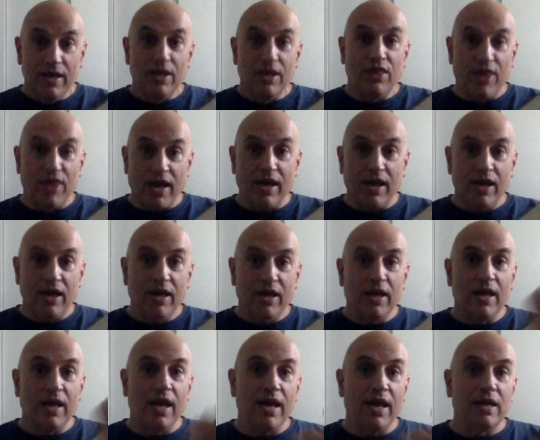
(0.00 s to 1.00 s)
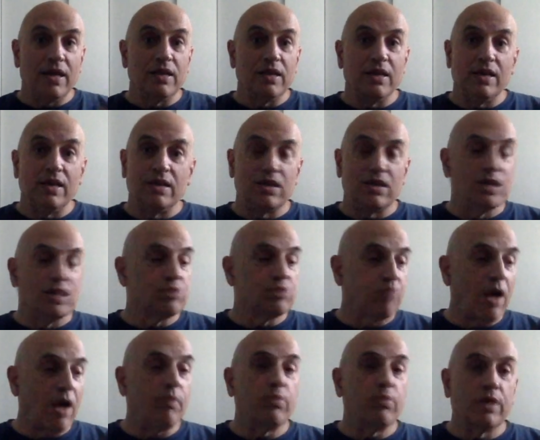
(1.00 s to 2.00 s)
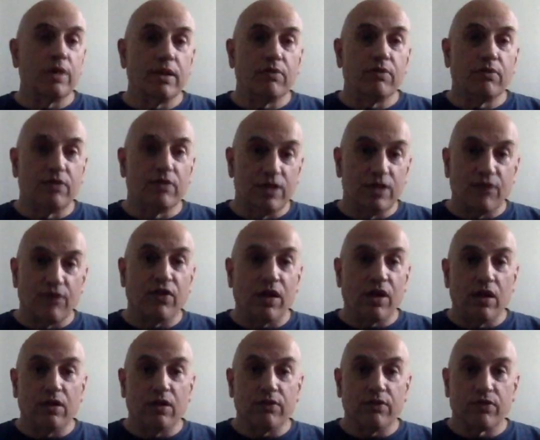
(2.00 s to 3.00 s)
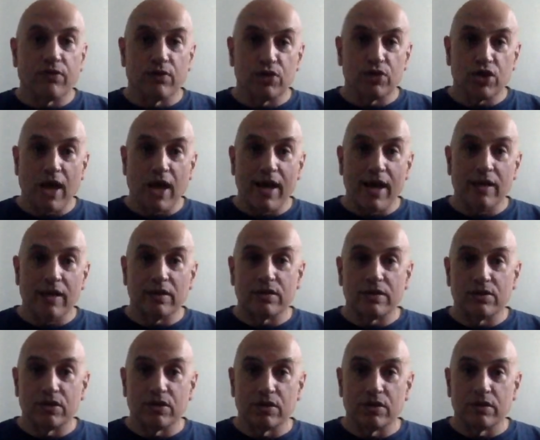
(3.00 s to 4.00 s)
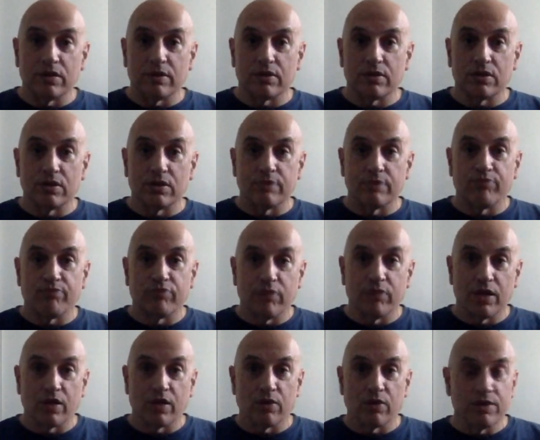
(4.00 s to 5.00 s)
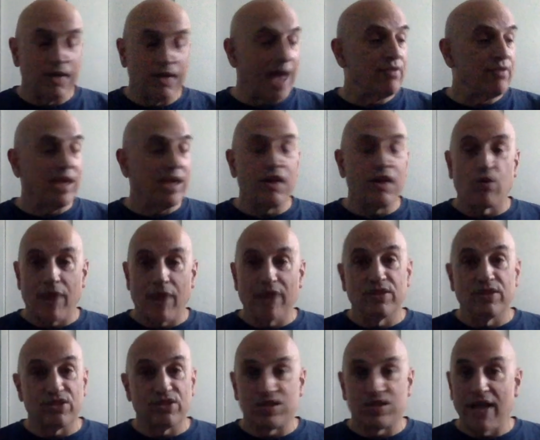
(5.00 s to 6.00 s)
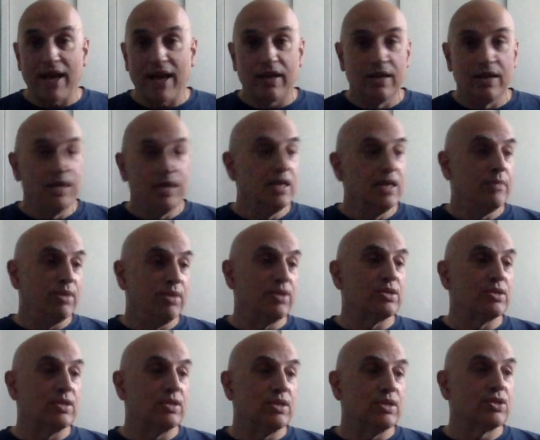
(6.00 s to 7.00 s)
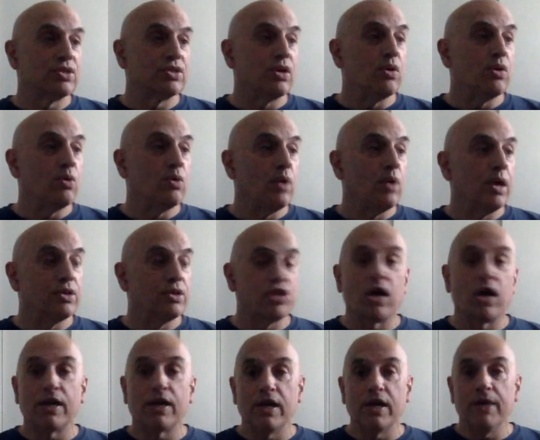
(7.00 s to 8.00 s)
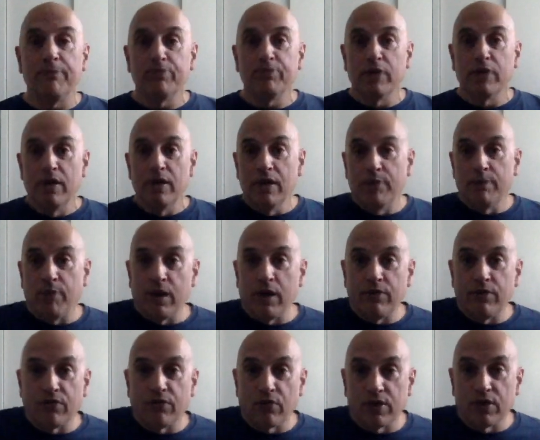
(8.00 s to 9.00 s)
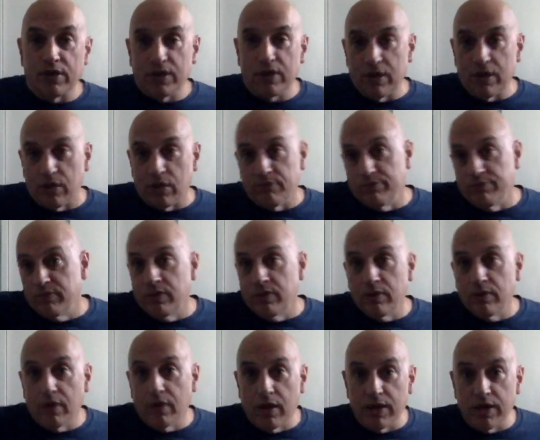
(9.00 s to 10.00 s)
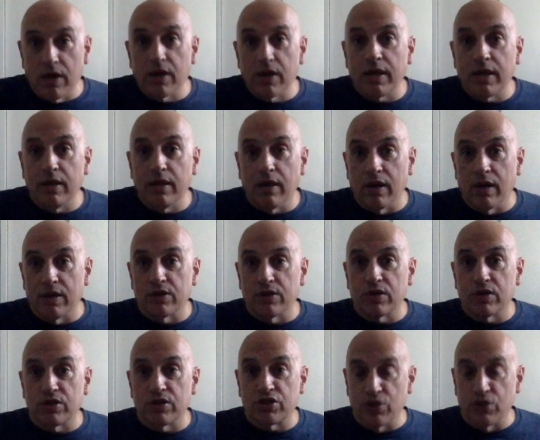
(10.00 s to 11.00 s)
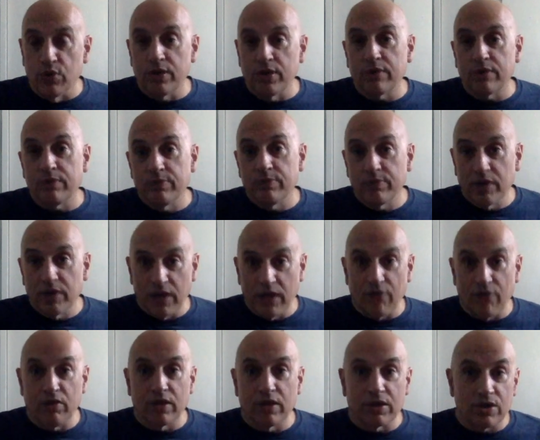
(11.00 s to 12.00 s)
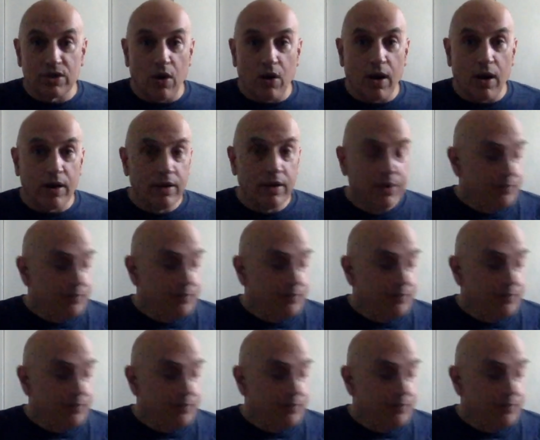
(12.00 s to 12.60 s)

thick, and it's probably difficult for a child to navigate around this neck because it is so chunky. But for a young student level guitar